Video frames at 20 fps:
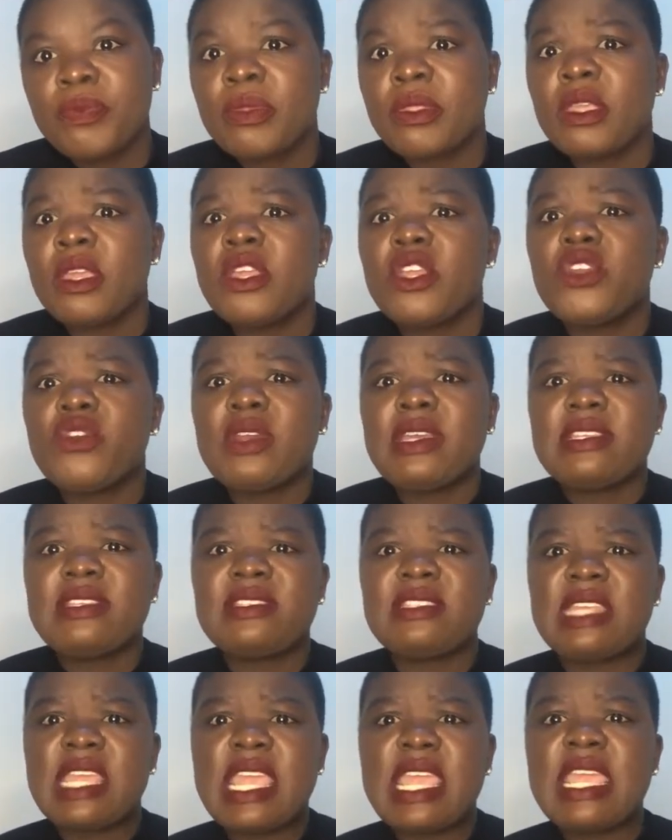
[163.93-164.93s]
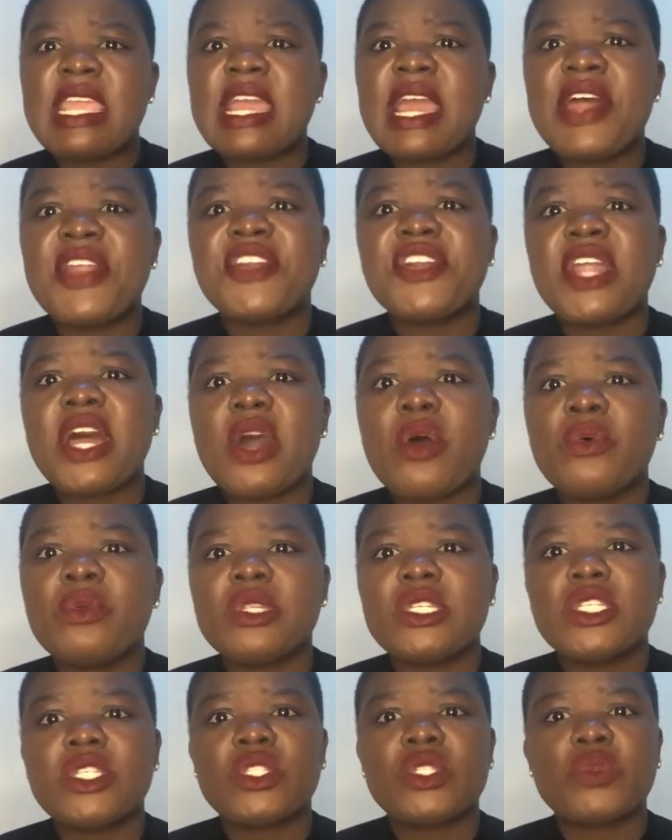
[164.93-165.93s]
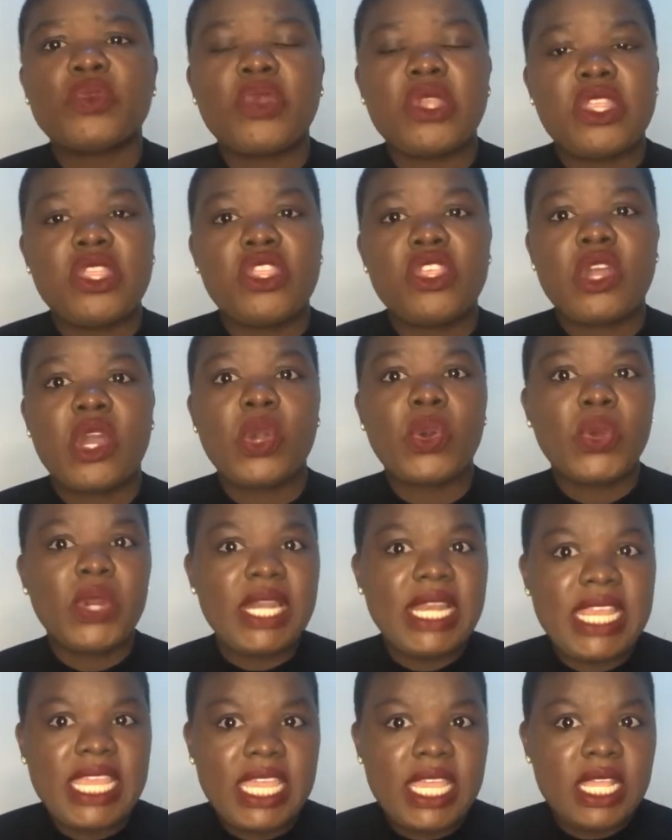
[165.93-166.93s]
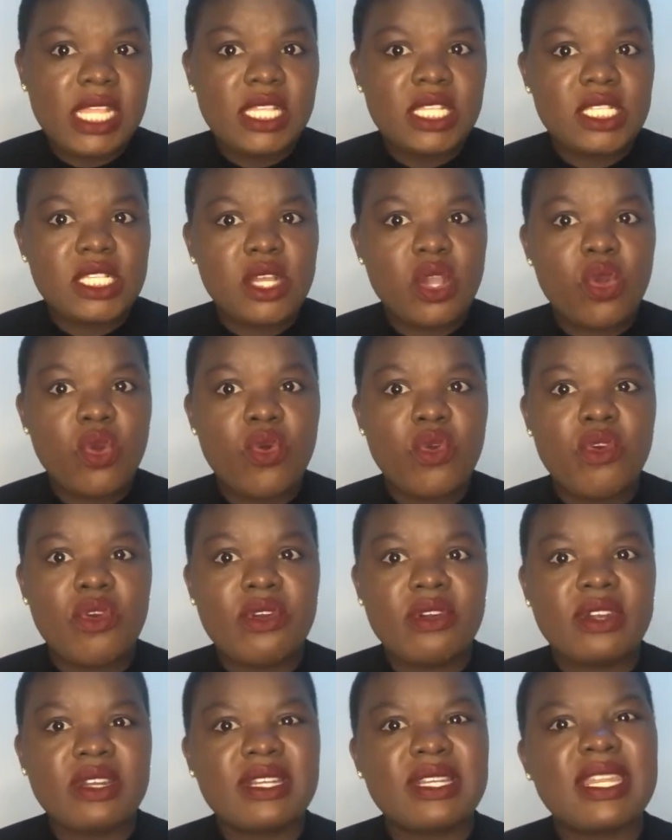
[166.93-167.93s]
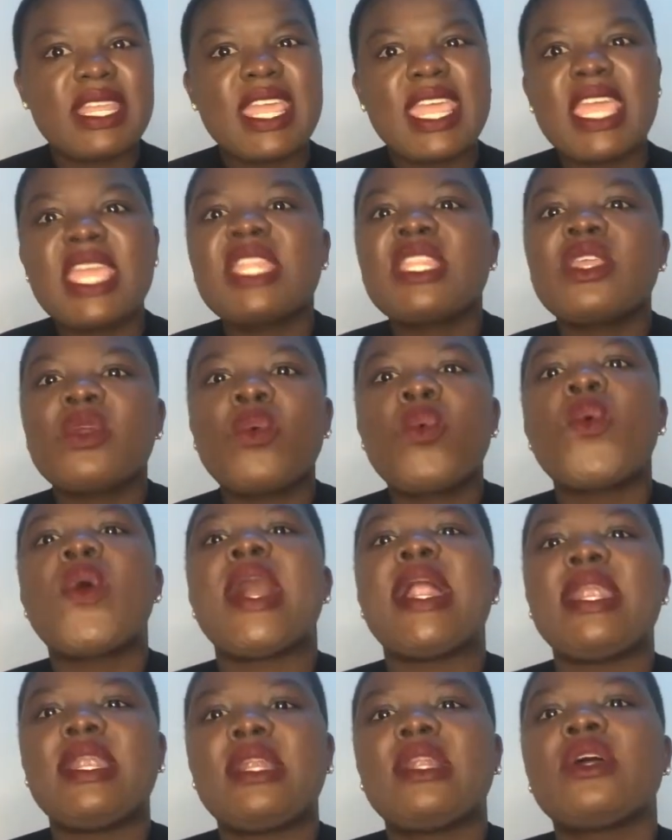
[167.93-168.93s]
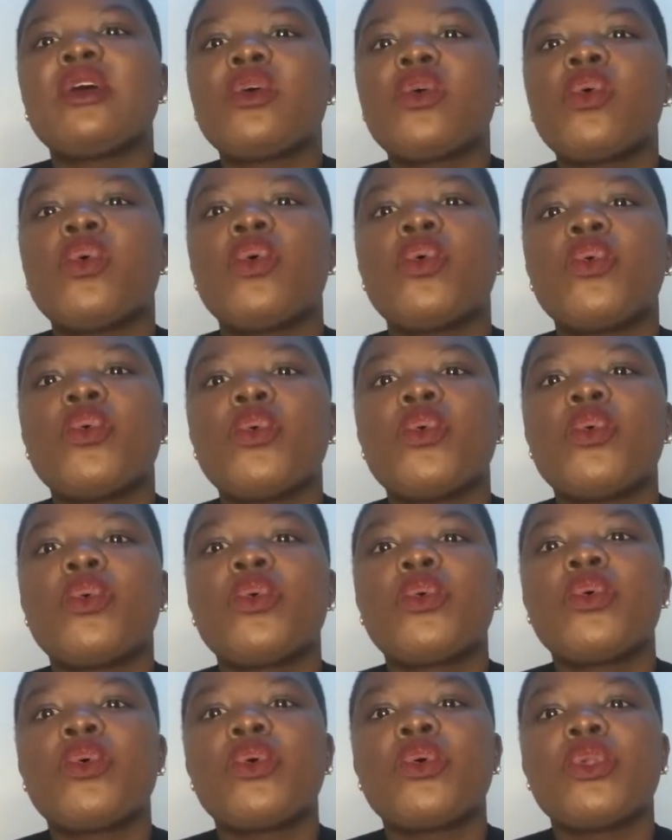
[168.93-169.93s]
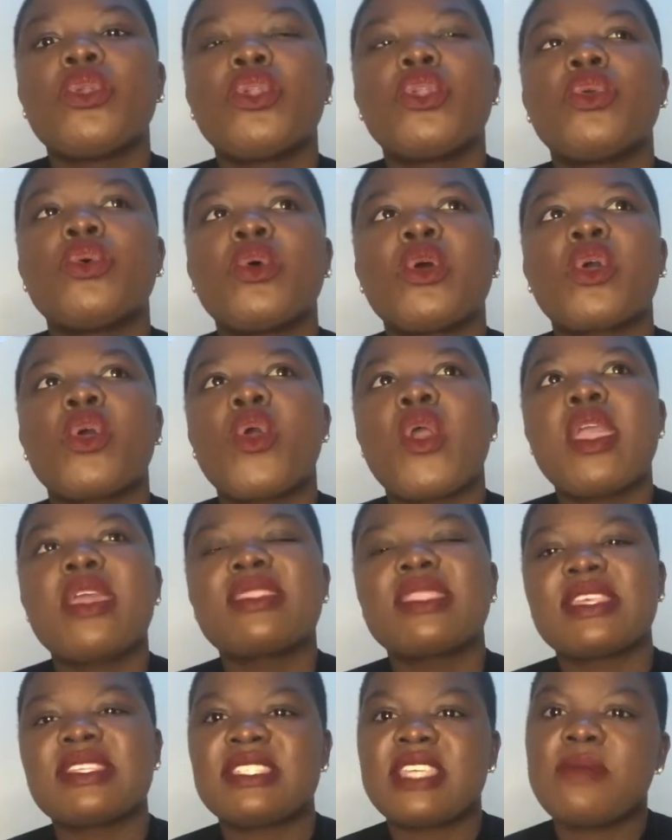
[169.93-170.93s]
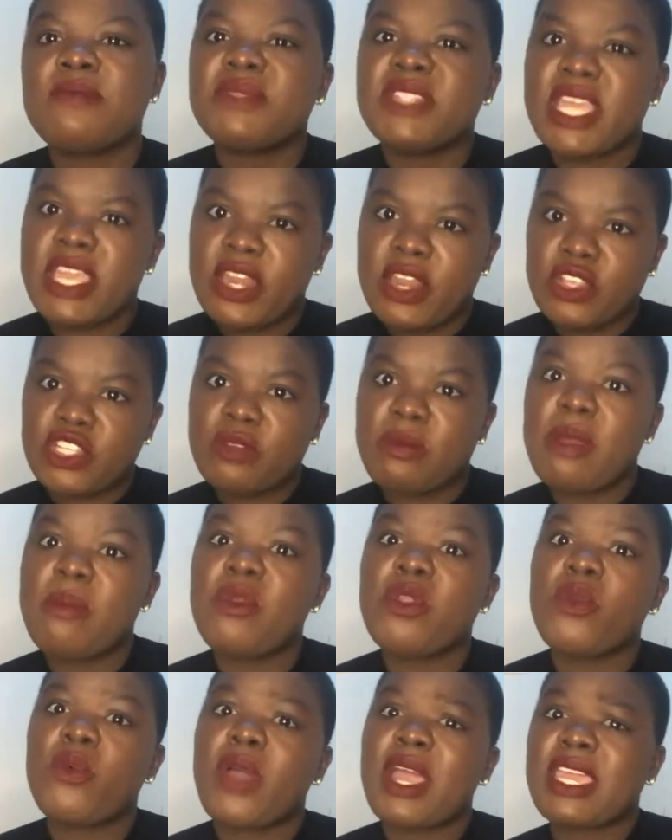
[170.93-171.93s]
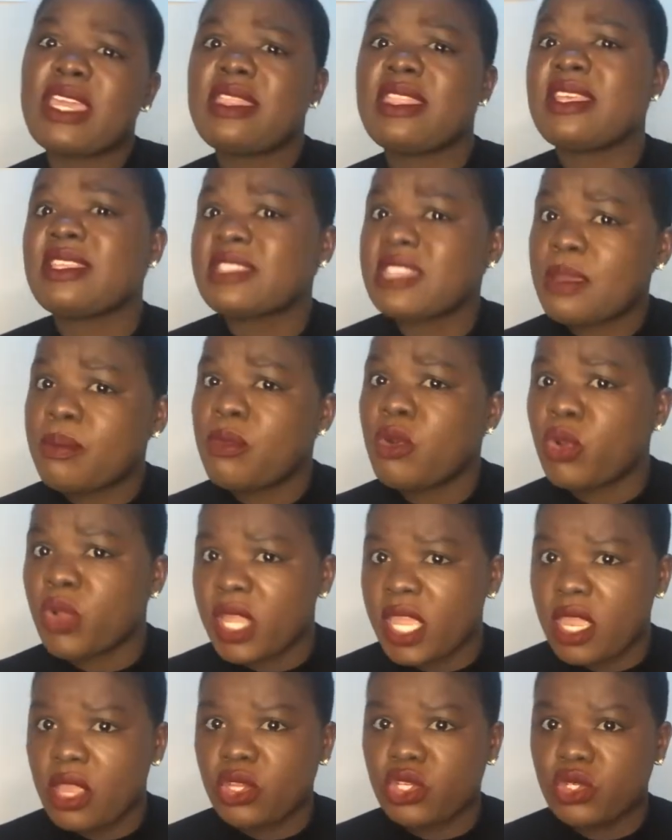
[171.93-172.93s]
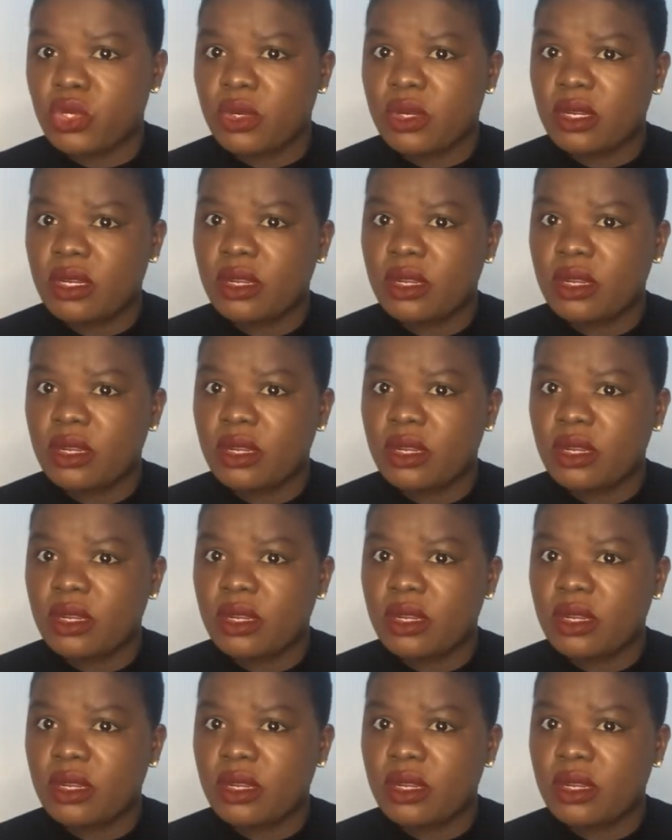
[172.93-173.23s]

You're staying around with your colleagues or anyone who you're going the same direction. Maybe you work in the same location.